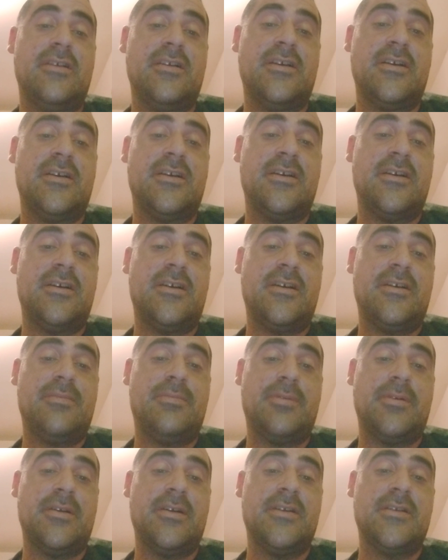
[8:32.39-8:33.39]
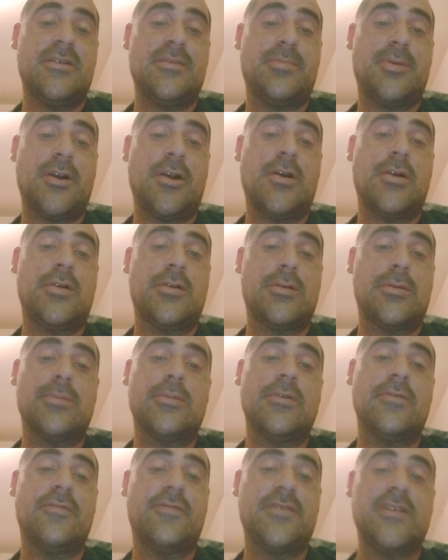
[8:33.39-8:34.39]
in the
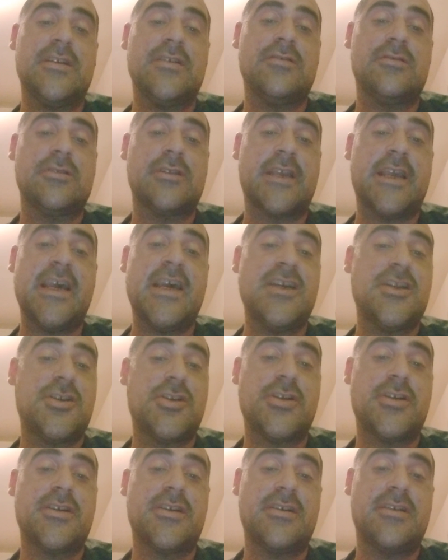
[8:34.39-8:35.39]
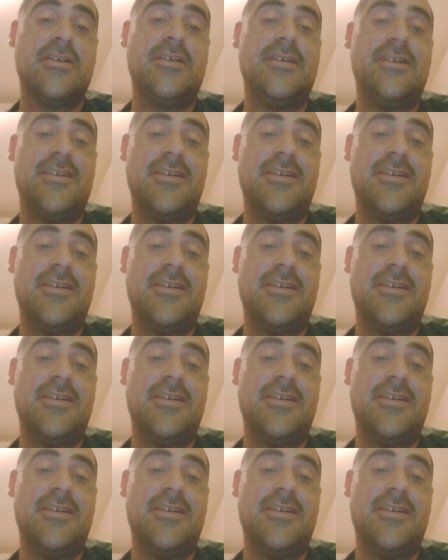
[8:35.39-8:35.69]
paranormal field gadget